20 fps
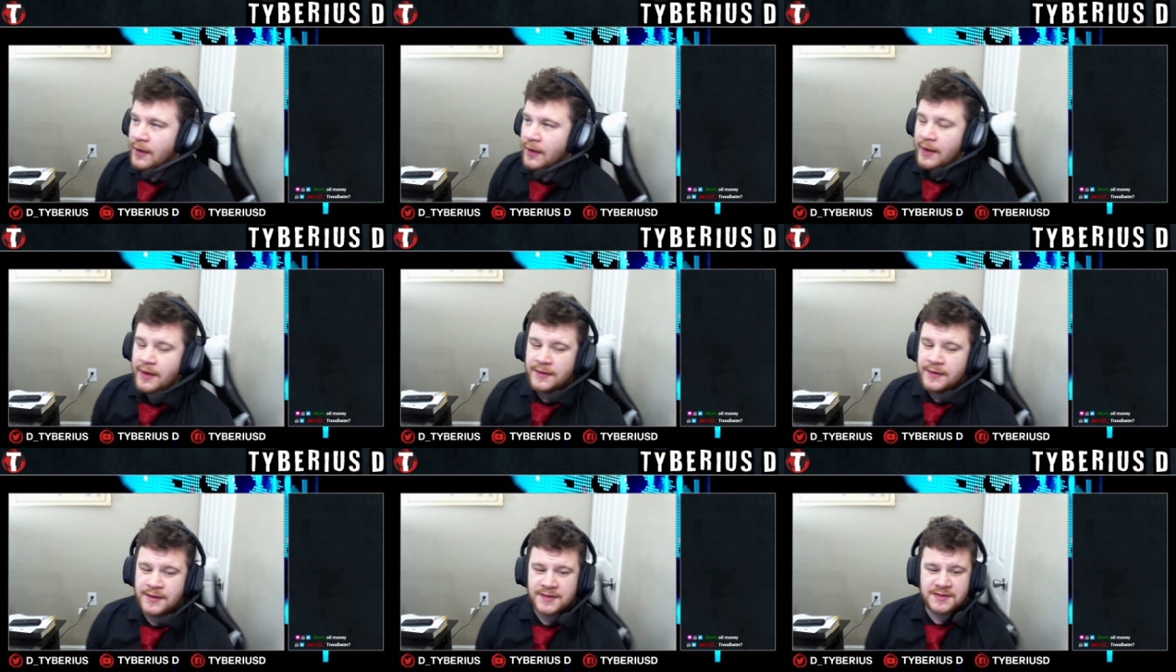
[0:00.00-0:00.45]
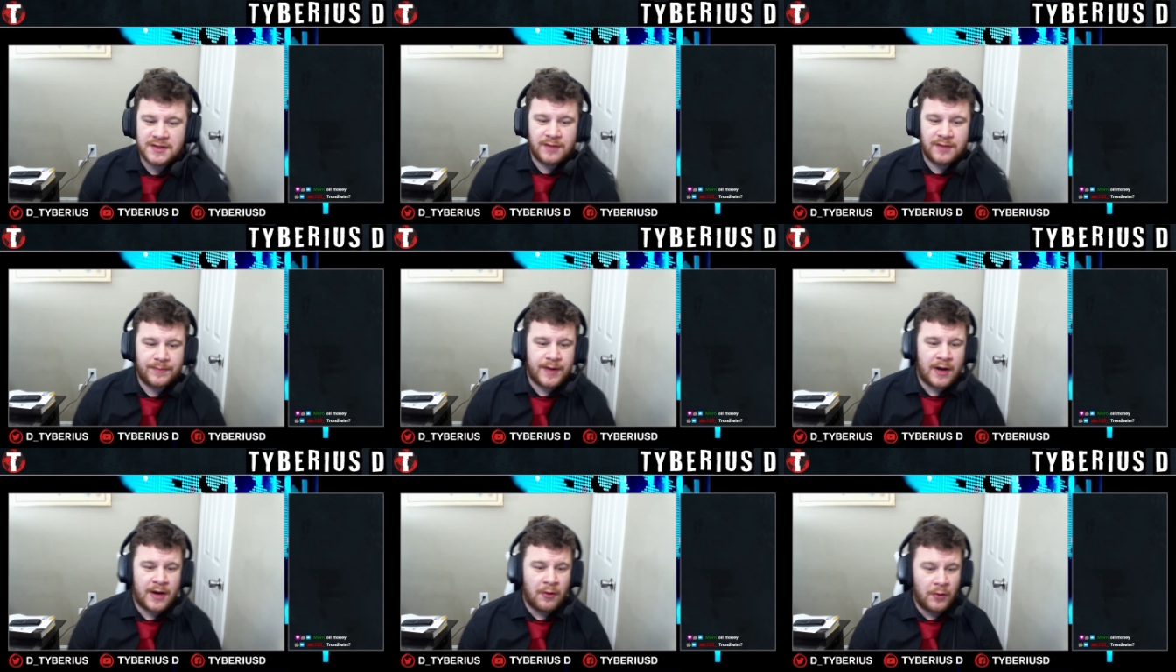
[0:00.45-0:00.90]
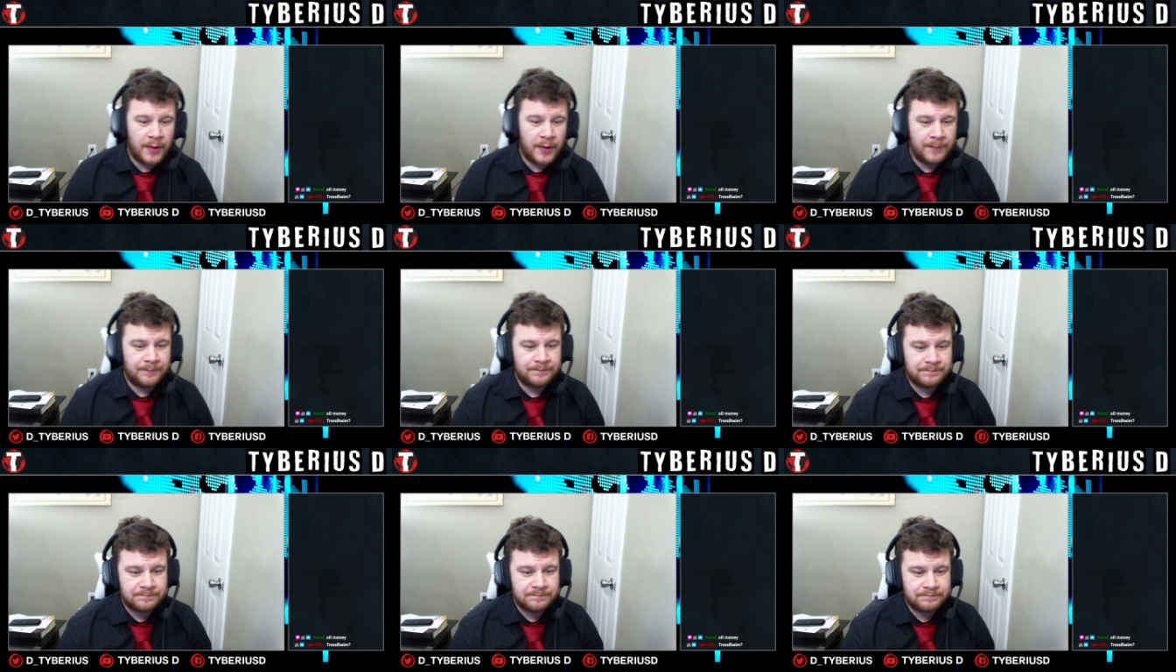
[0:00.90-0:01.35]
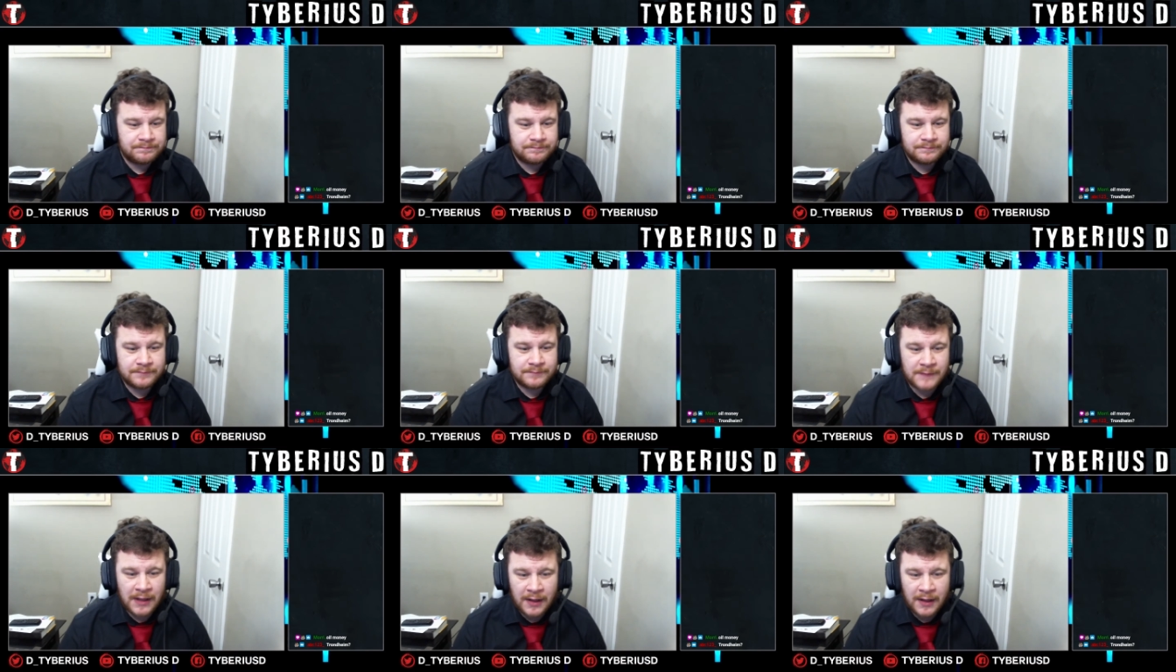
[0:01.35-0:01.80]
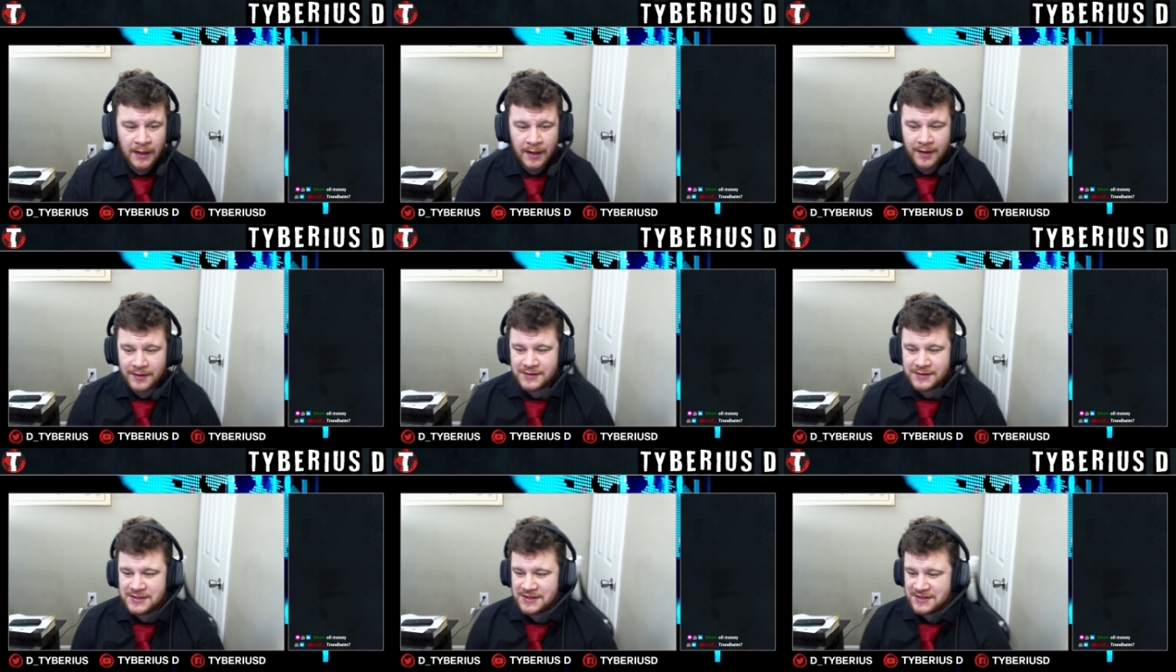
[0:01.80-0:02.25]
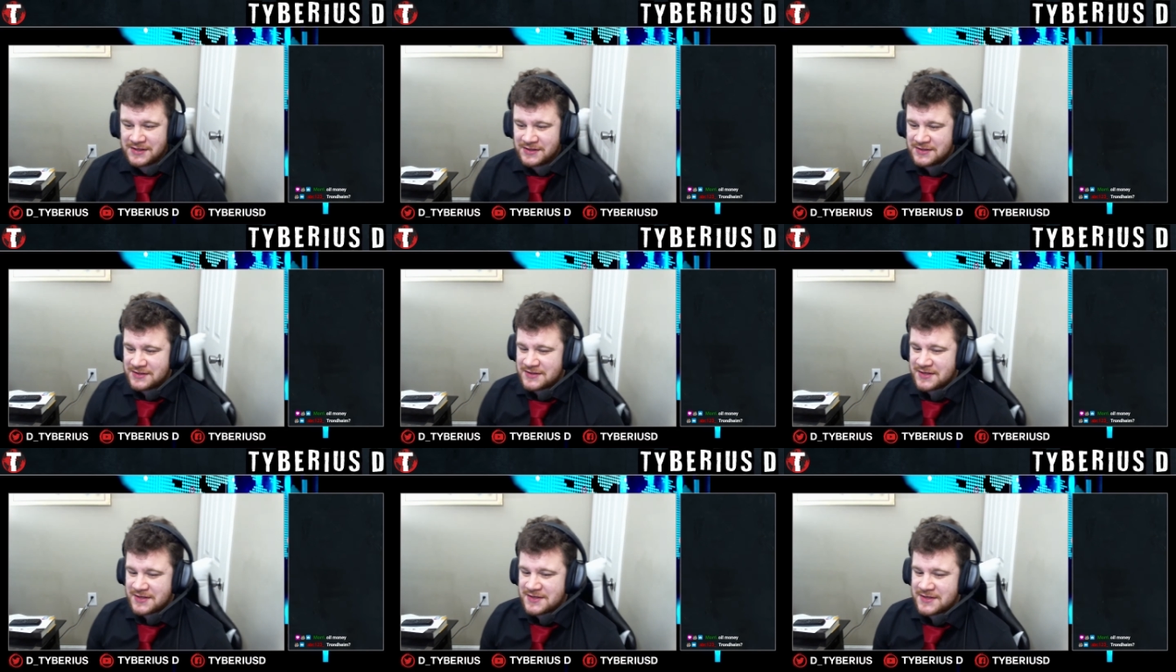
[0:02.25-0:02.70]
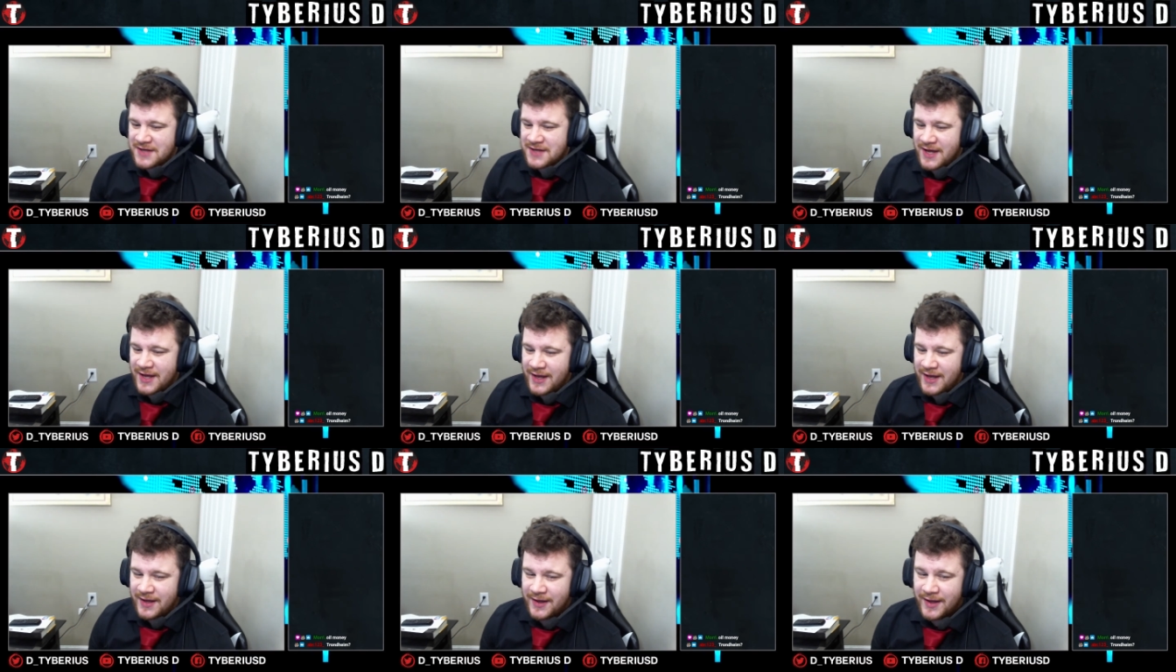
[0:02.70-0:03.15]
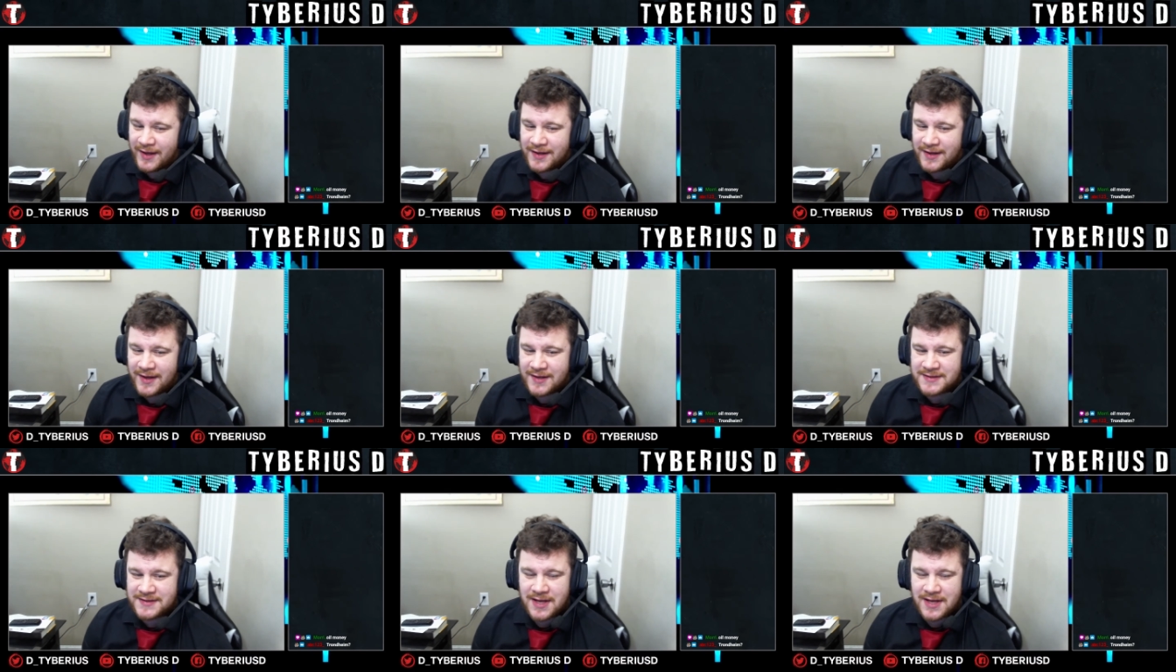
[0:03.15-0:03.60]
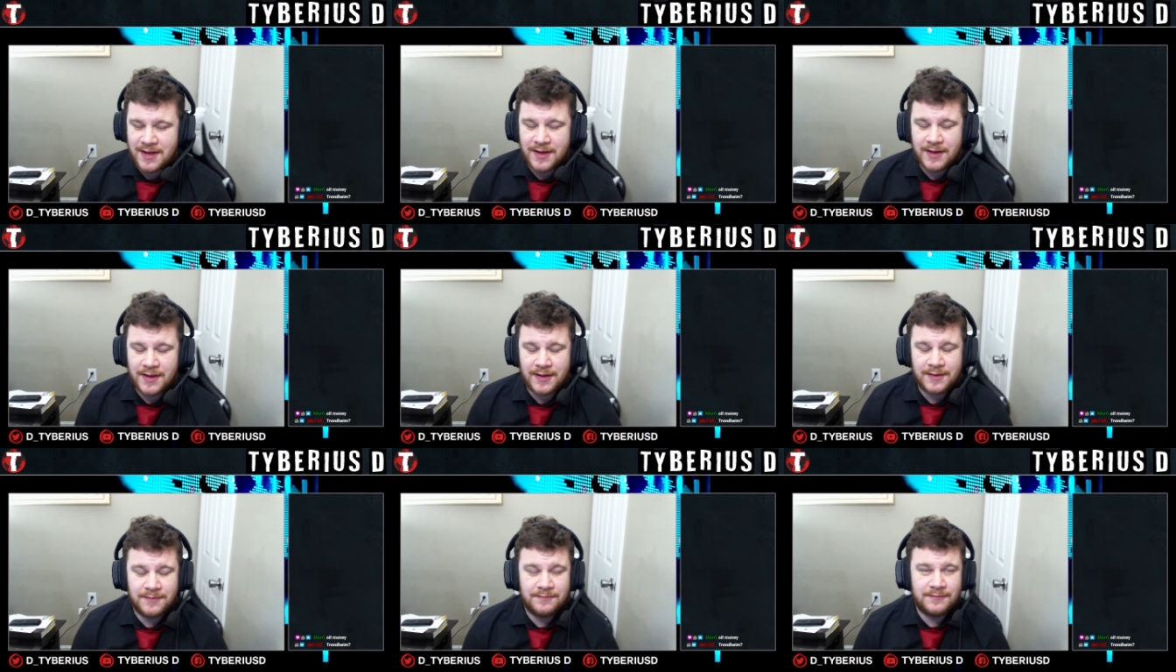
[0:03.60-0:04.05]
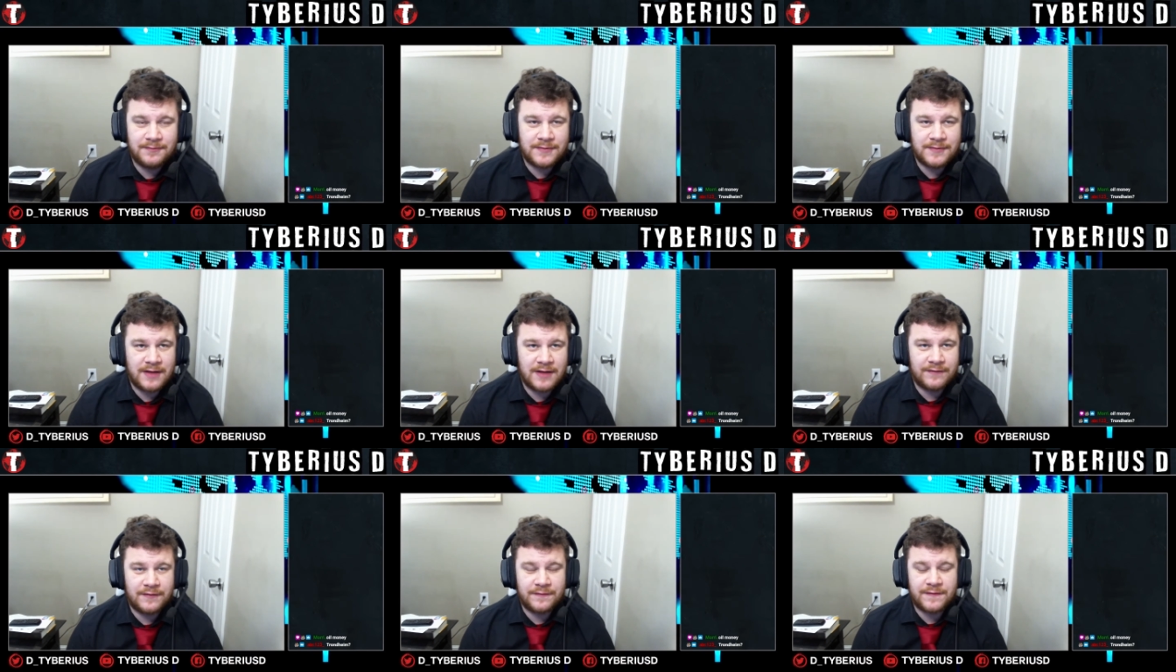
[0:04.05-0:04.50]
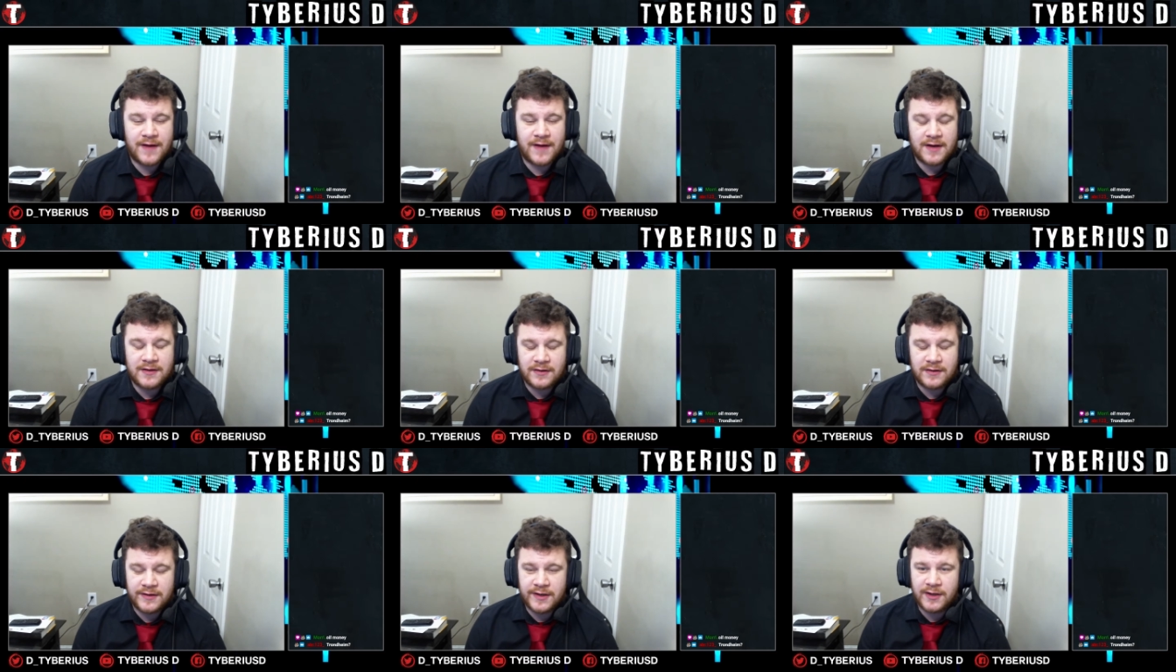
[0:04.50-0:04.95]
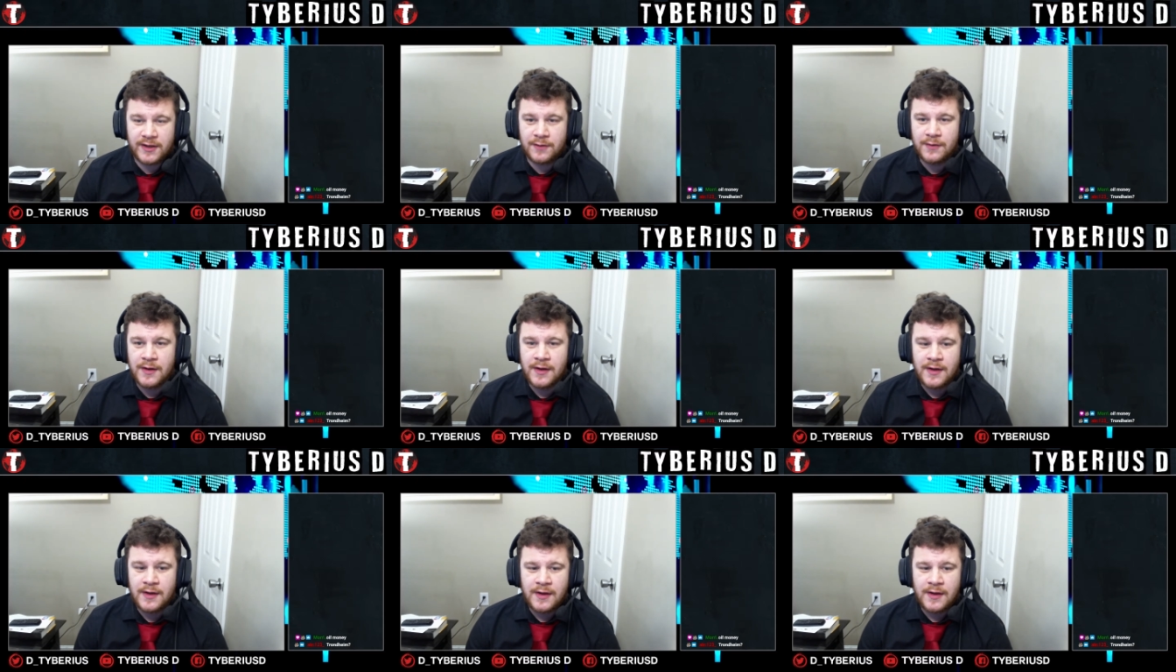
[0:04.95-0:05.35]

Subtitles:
Doesn't empower it. Just as a given factor here,